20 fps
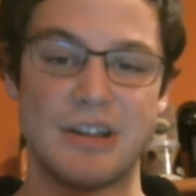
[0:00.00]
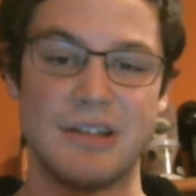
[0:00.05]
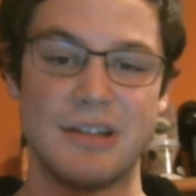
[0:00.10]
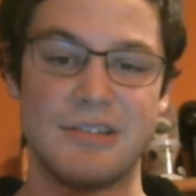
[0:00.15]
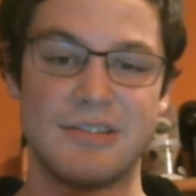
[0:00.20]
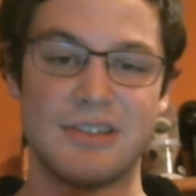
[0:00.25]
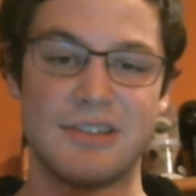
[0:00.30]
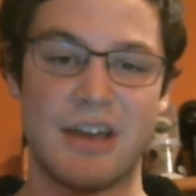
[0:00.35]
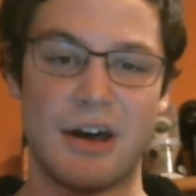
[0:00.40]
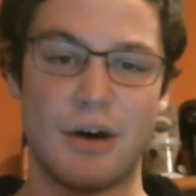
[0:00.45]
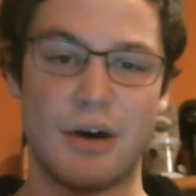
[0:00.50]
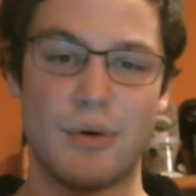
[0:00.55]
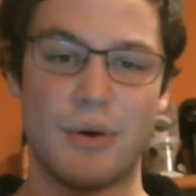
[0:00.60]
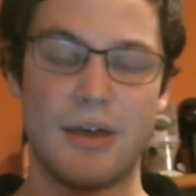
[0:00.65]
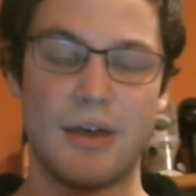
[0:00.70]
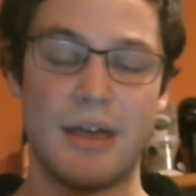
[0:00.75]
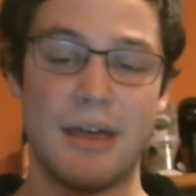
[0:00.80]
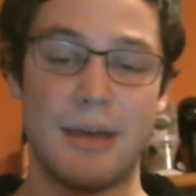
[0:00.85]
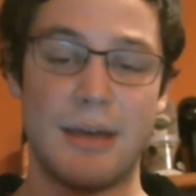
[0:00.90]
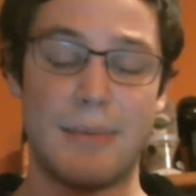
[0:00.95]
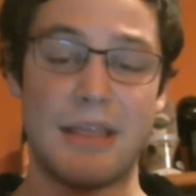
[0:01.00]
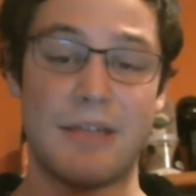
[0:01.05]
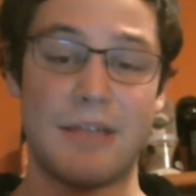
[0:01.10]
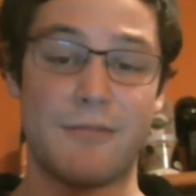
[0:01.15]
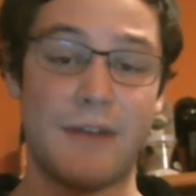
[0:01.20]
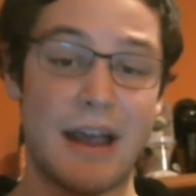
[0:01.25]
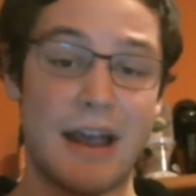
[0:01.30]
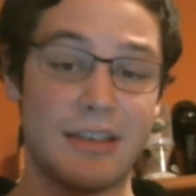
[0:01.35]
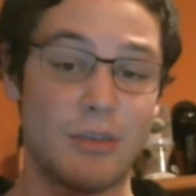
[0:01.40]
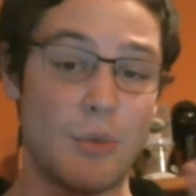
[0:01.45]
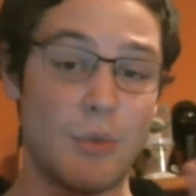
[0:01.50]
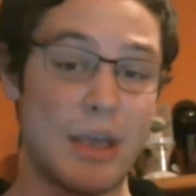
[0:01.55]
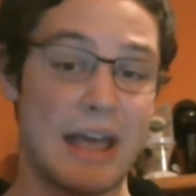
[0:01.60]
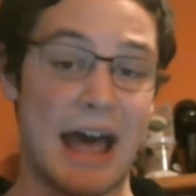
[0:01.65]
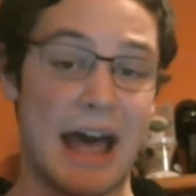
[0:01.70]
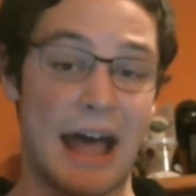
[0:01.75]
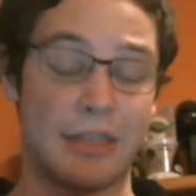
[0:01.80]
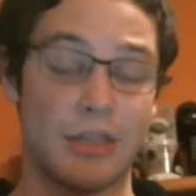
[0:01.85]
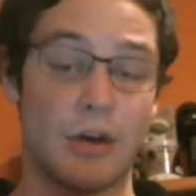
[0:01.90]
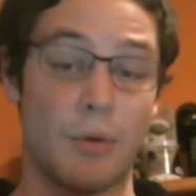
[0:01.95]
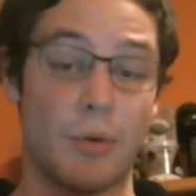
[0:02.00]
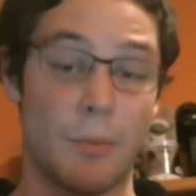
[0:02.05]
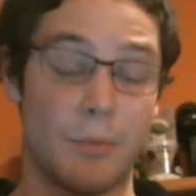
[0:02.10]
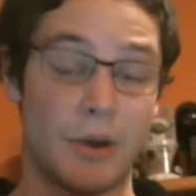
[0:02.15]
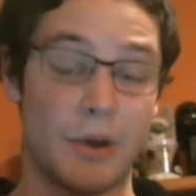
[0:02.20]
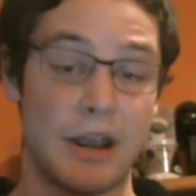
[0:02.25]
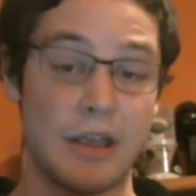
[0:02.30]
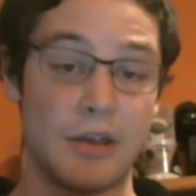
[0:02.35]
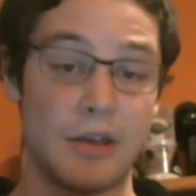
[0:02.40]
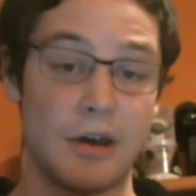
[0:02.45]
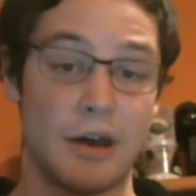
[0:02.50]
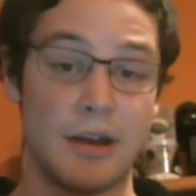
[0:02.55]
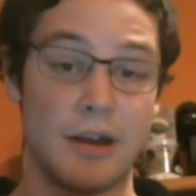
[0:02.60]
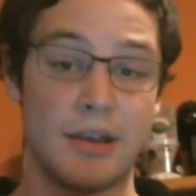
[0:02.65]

So, I mean, the fights that we got, though, were pretty good.